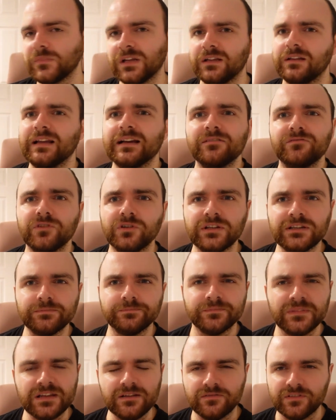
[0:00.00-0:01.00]

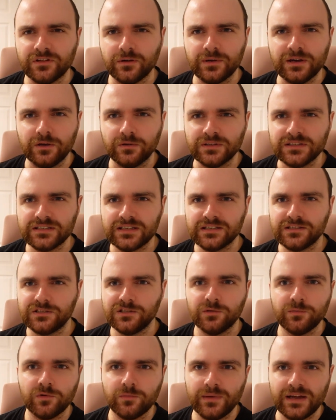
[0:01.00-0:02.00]
Lagavulin, even though it only says
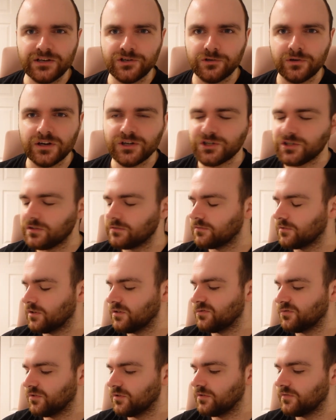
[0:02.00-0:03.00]
double maturation on
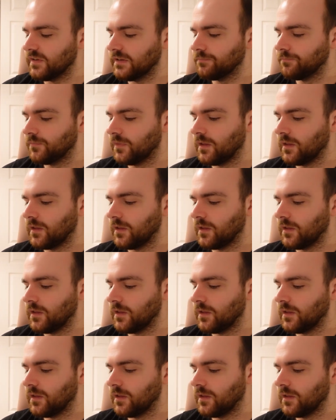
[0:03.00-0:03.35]
the front of it.